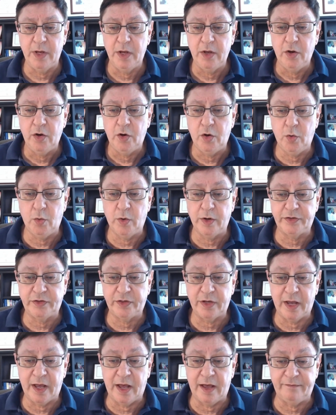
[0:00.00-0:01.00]
who was
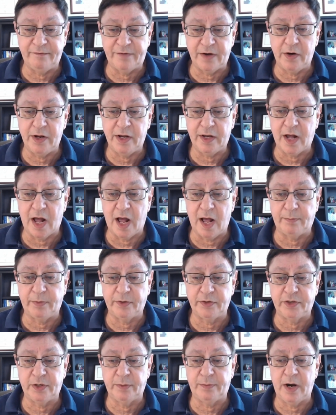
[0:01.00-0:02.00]
very
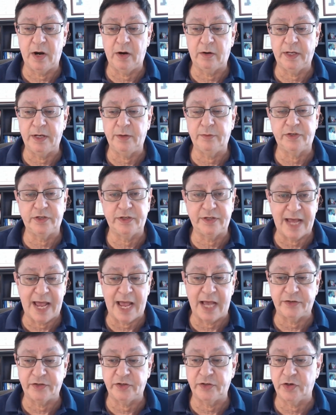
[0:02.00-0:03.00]
accomplished, apparently, was a
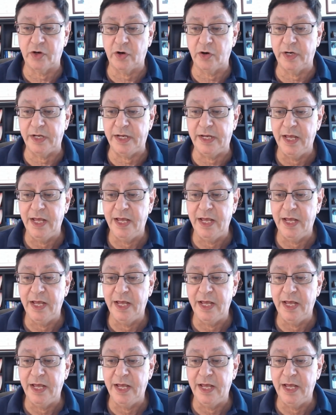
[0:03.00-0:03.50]
tax attorney,